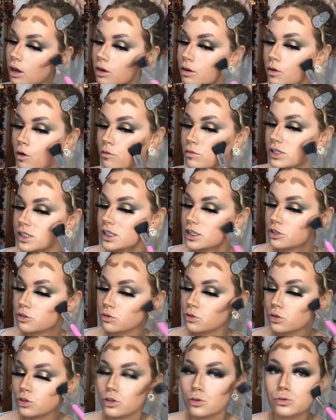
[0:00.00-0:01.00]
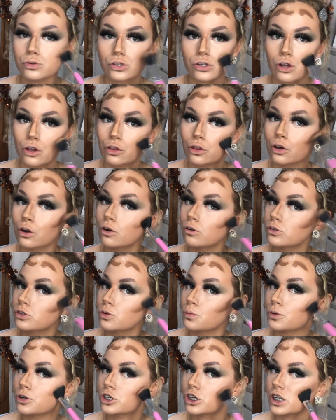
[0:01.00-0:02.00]
obviously used other contour
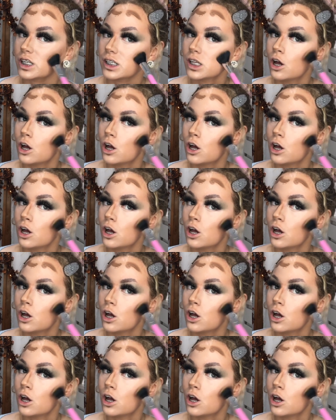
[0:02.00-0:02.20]
brushes,